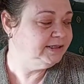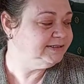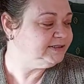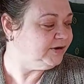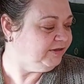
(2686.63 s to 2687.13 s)

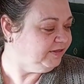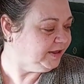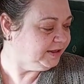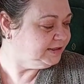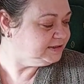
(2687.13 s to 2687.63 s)
So I
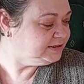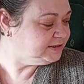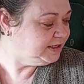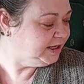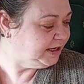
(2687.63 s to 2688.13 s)
think
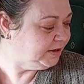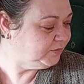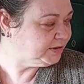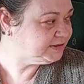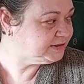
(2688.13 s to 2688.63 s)
this
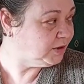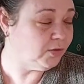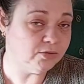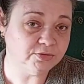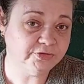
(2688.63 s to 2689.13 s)
was
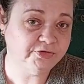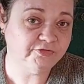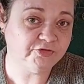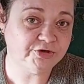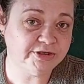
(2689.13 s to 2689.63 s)
all
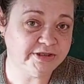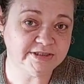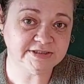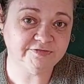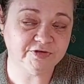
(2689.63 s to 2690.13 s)
for
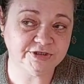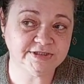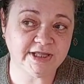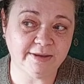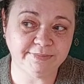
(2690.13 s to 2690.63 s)
this
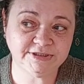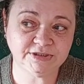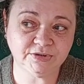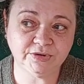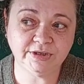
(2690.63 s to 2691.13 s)
first
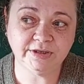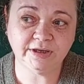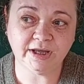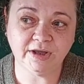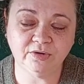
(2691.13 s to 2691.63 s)
episode.
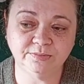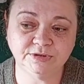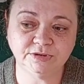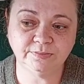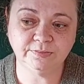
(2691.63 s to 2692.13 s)
I hope
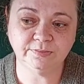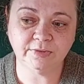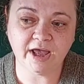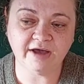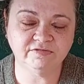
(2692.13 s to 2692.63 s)
to
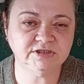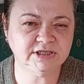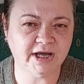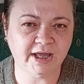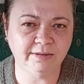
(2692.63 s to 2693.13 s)
have
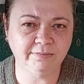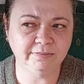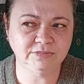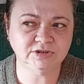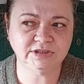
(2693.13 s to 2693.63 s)
time
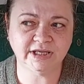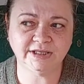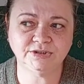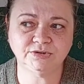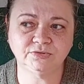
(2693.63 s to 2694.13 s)

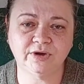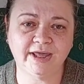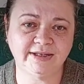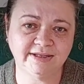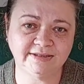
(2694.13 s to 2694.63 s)
today to
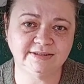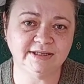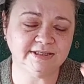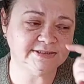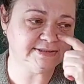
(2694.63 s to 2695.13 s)
edit
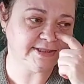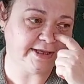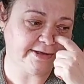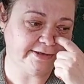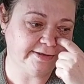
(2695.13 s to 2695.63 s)
this
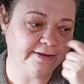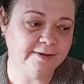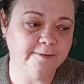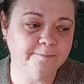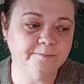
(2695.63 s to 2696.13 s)
and
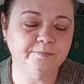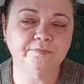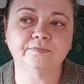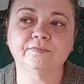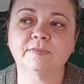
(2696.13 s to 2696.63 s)

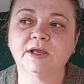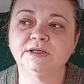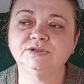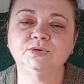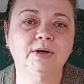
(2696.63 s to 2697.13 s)

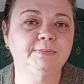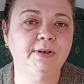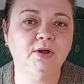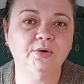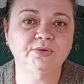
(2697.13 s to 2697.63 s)
to
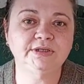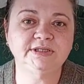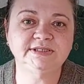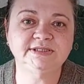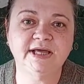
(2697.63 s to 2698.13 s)
upload
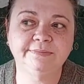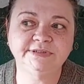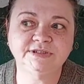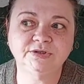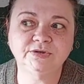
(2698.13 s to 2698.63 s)
this
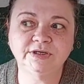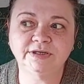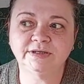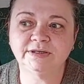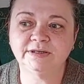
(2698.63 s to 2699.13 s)
episode.
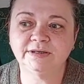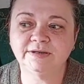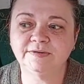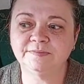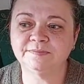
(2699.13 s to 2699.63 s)

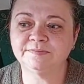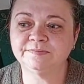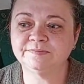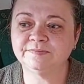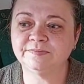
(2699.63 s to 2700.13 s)

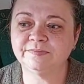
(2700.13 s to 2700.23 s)
Um,